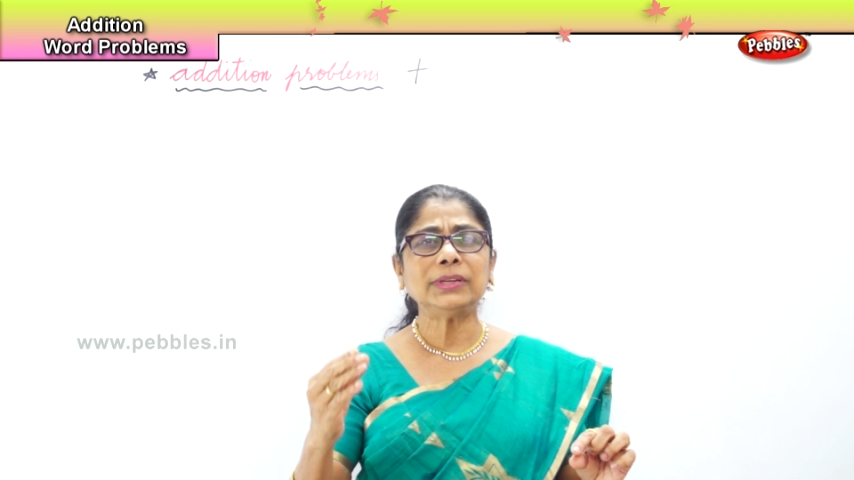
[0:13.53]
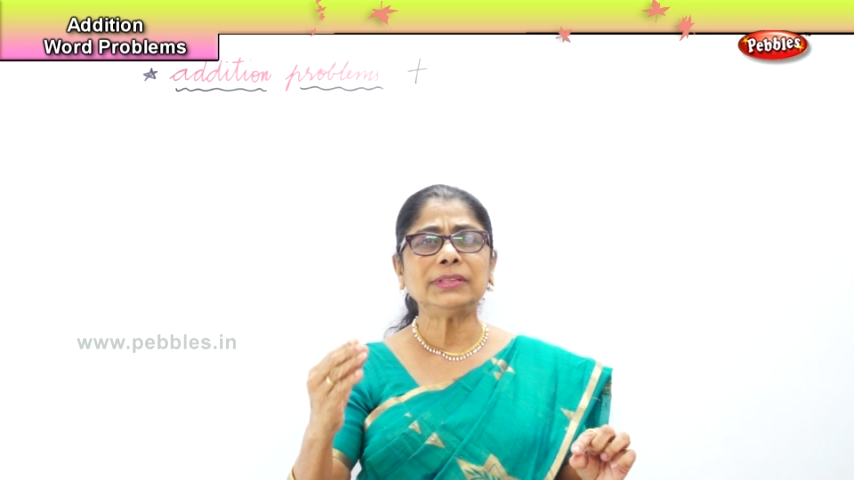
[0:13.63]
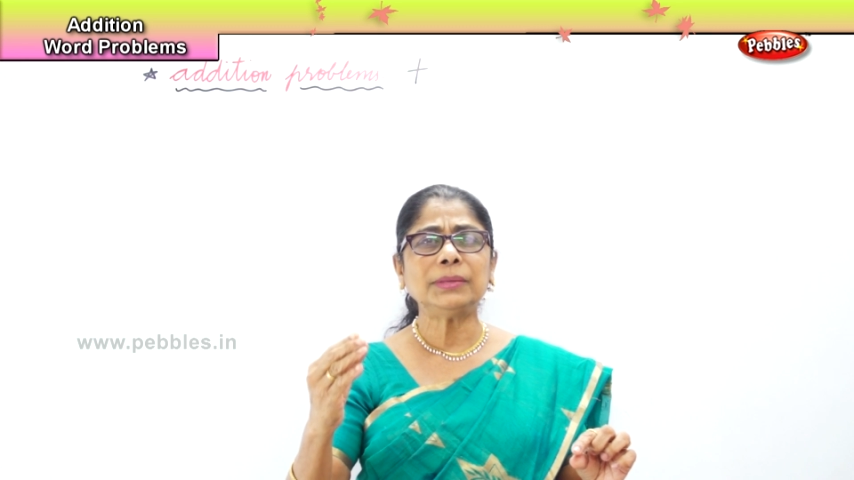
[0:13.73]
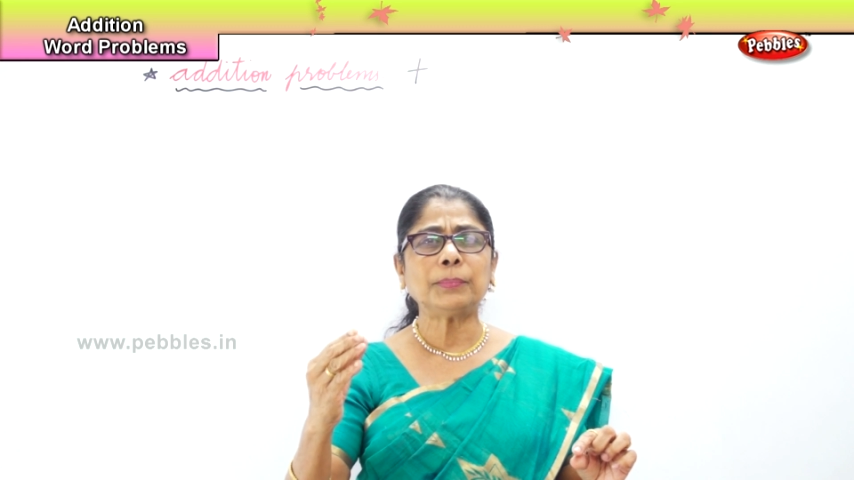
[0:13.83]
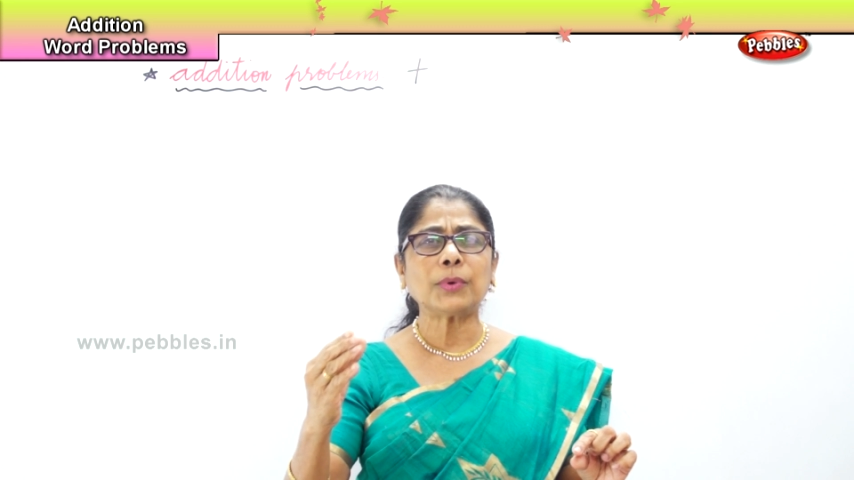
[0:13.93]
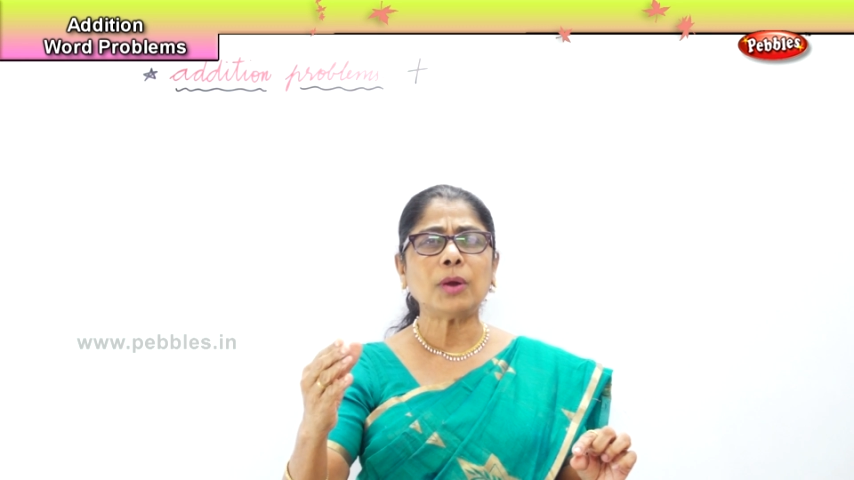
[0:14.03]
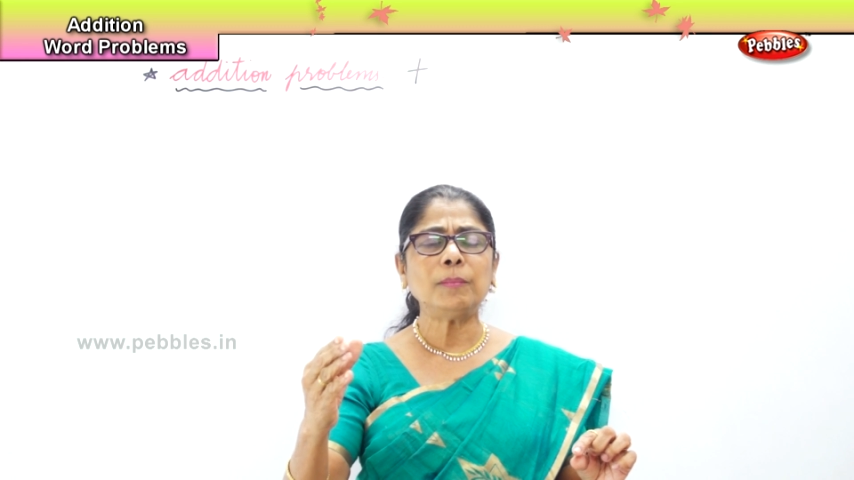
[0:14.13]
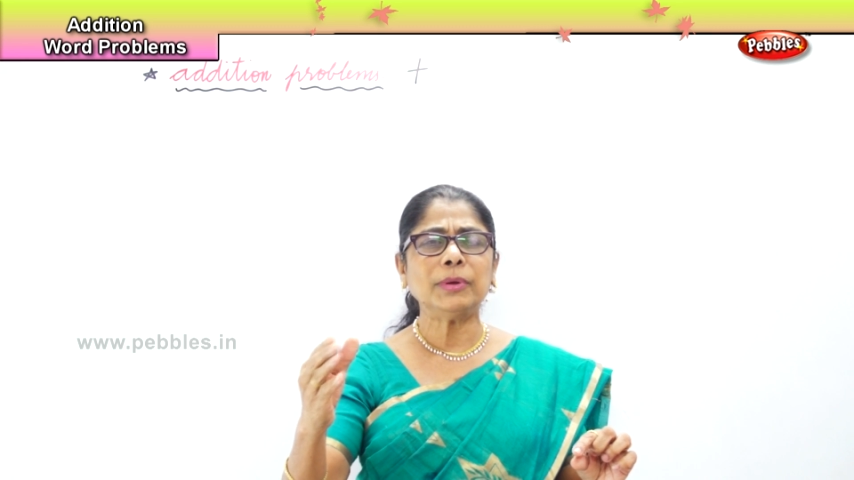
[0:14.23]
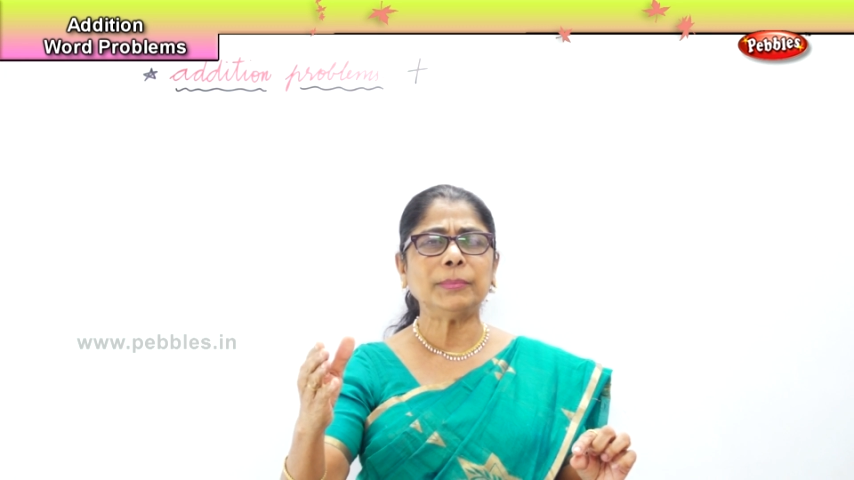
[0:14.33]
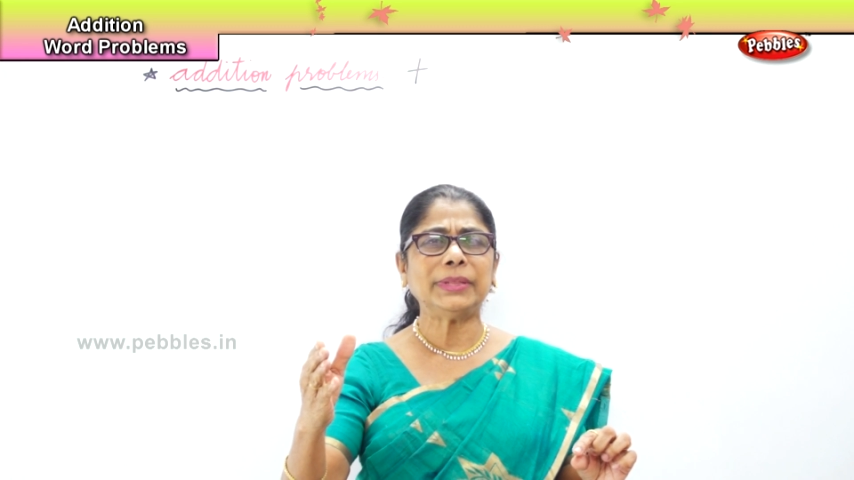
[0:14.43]

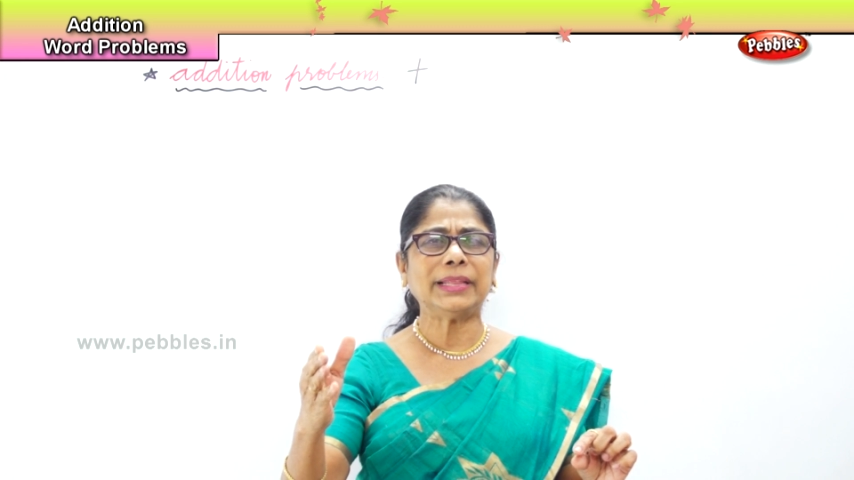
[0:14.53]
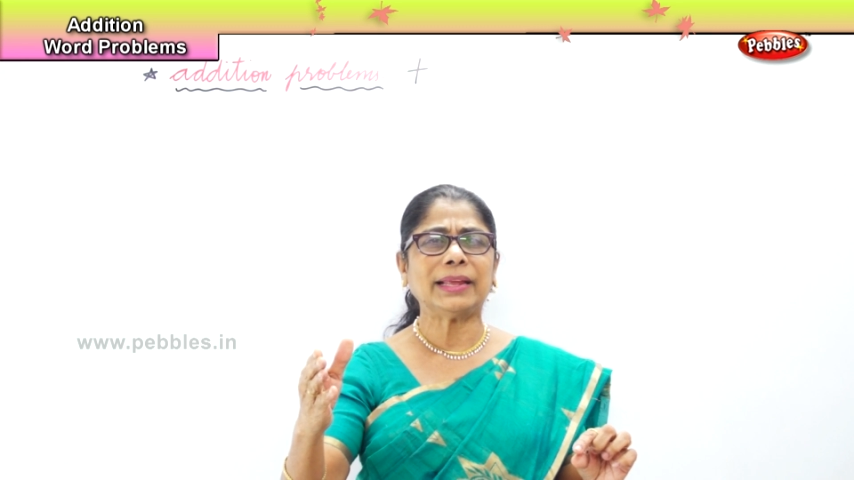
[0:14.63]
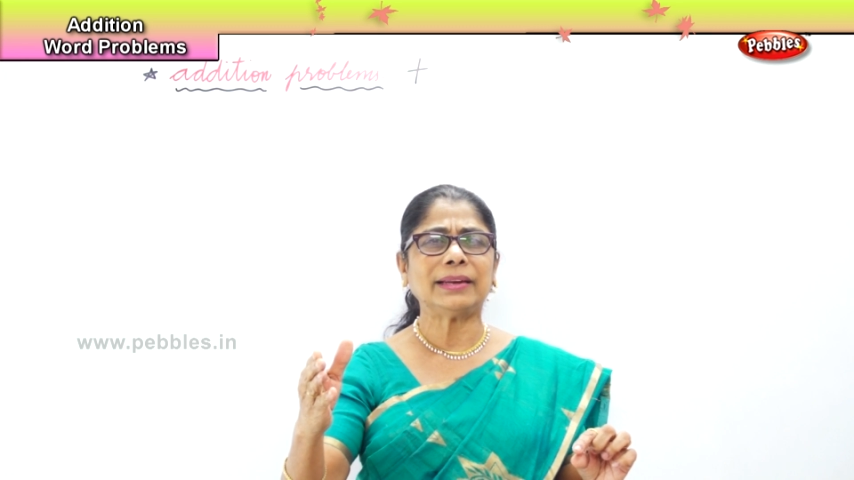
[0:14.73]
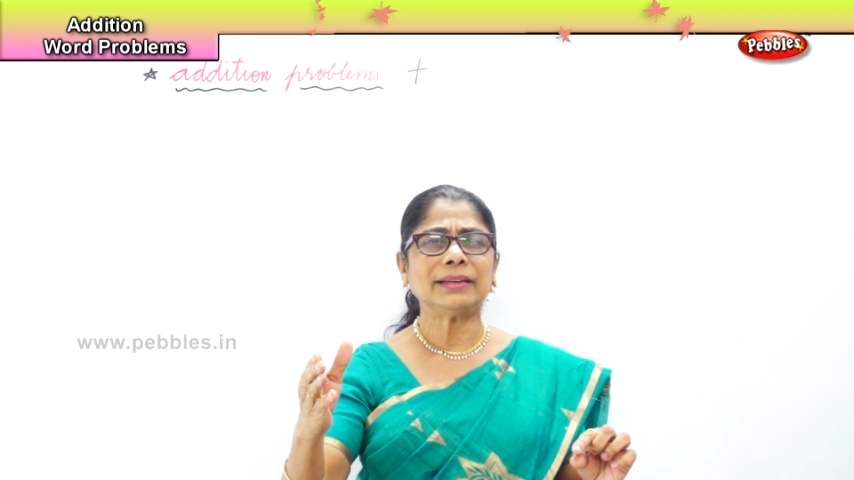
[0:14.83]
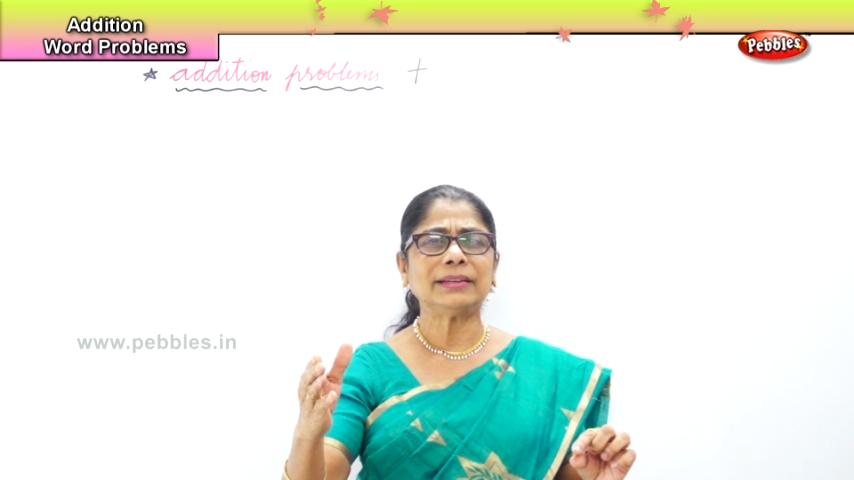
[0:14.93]
in that,